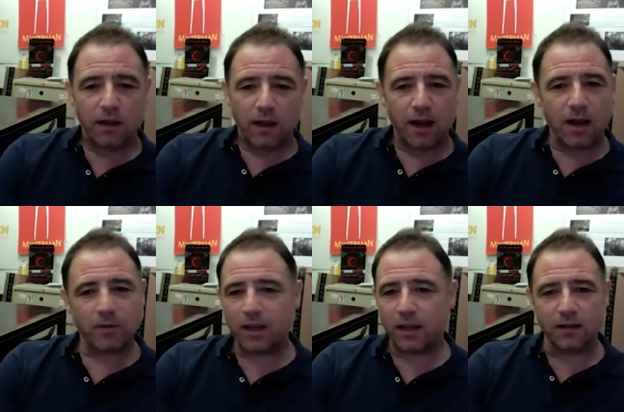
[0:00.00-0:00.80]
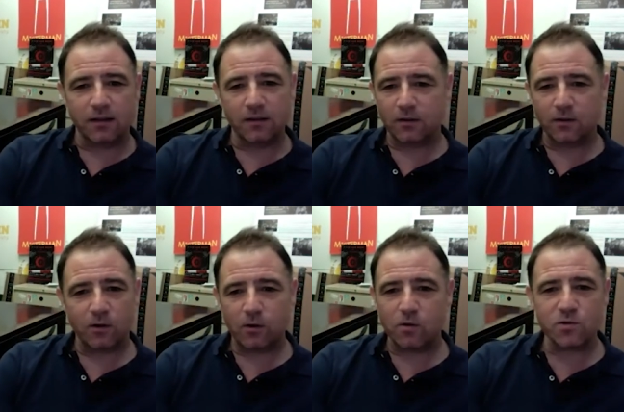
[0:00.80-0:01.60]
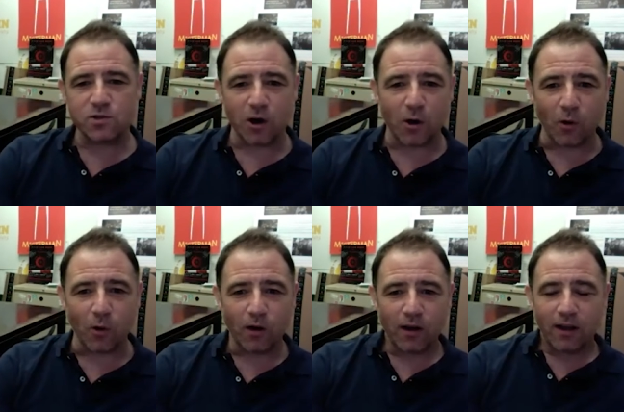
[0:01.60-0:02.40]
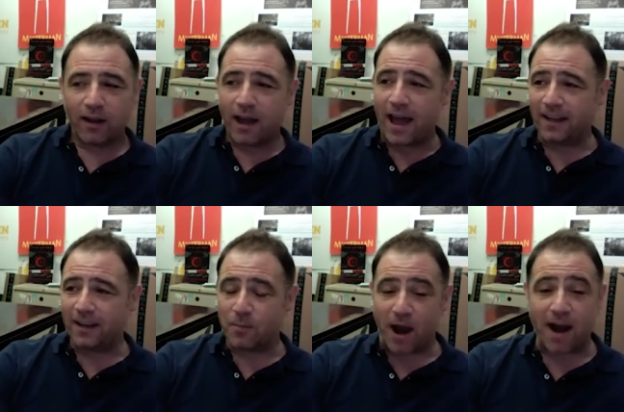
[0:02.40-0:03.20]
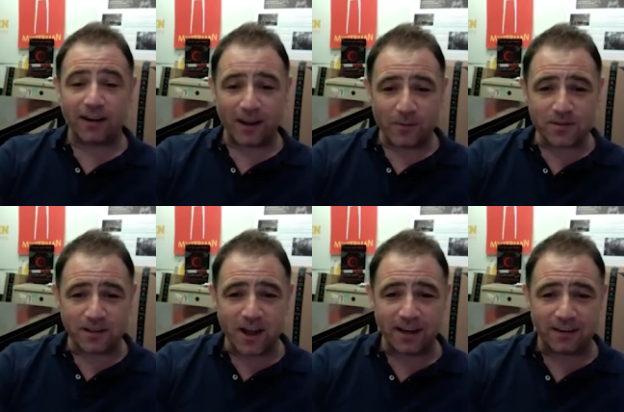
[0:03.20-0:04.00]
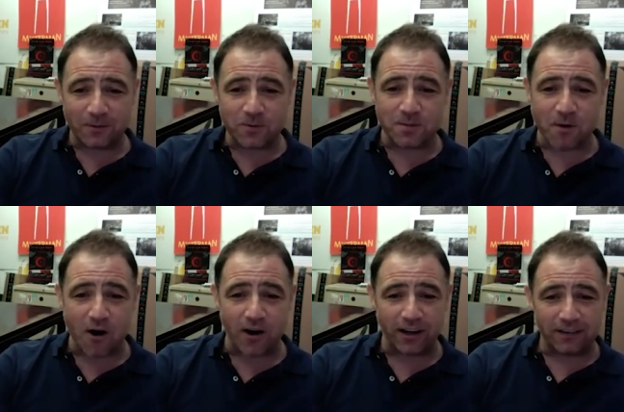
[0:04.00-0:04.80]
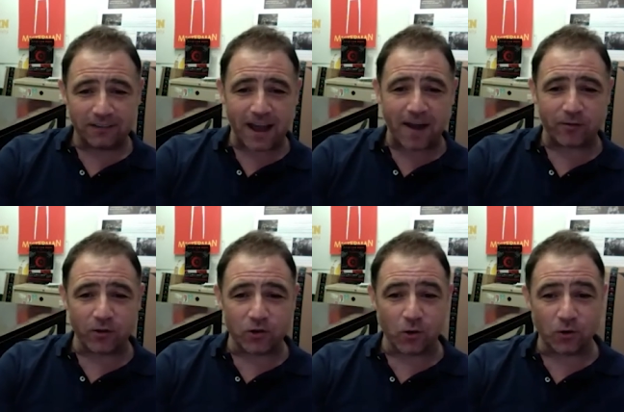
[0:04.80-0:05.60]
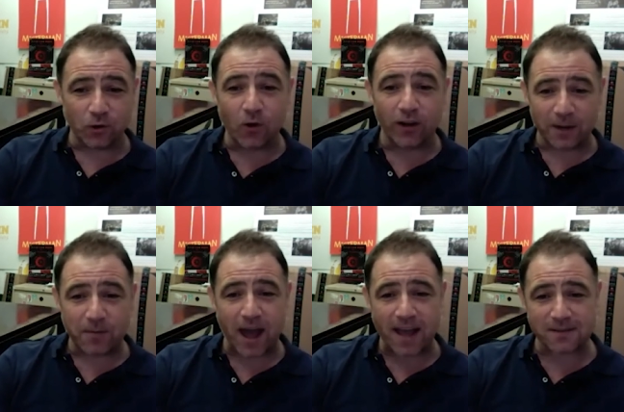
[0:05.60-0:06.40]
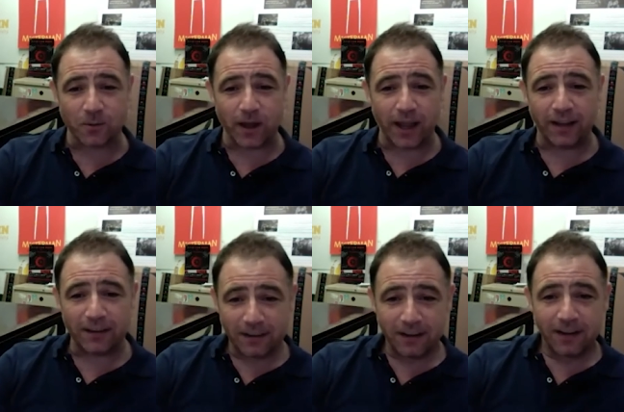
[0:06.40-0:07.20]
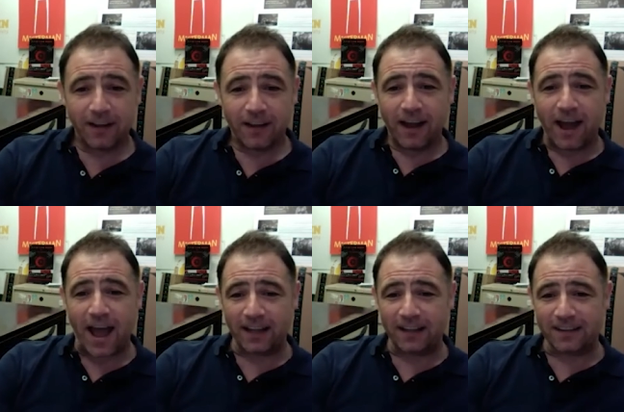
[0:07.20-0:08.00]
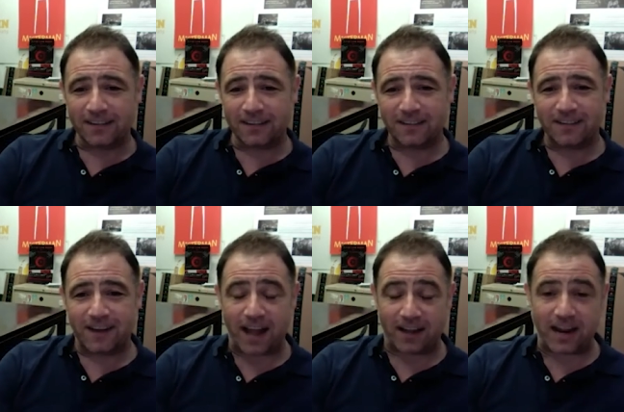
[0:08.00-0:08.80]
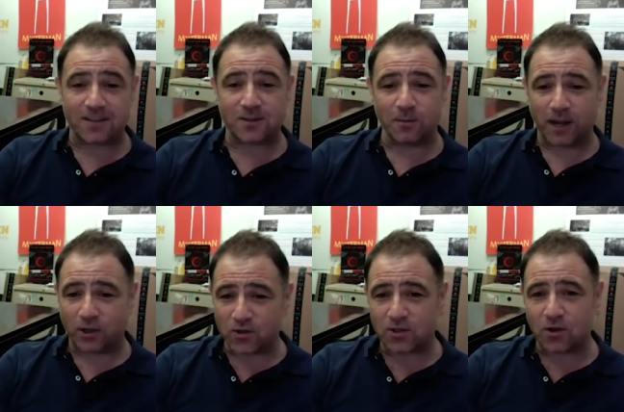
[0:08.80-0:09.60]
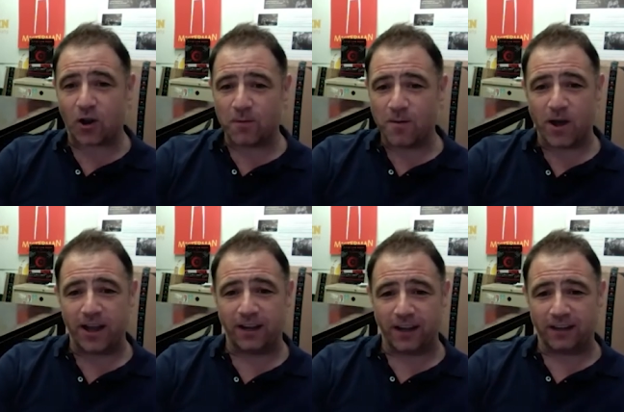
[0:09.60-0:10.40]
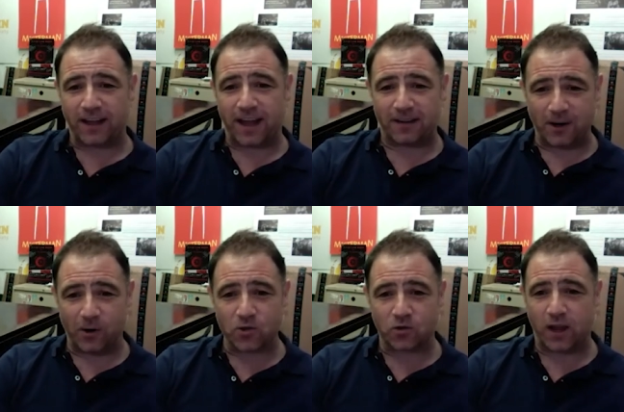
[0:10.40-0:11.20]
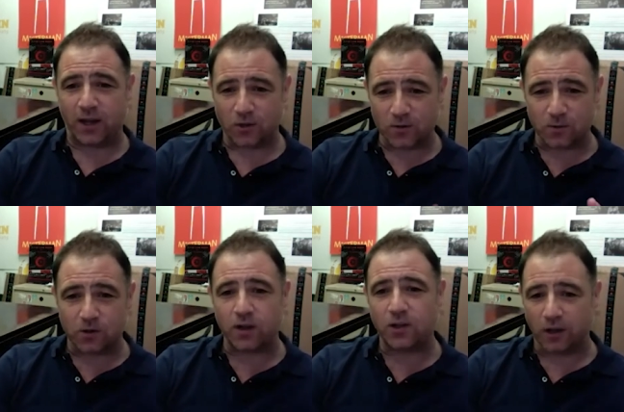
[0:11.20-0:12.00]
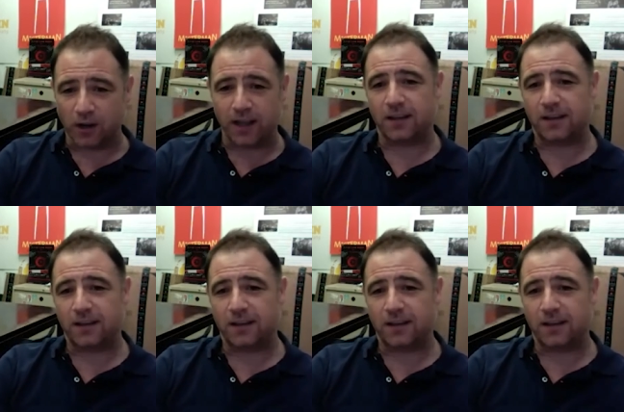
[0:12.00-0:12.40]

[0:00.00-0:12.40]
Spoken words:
And I'm thinking, who's Joe? And apparently it was the morning after Joe Dolan had passed away. And that's something that just stuck in my mind, like that. You know, strangers will treat you like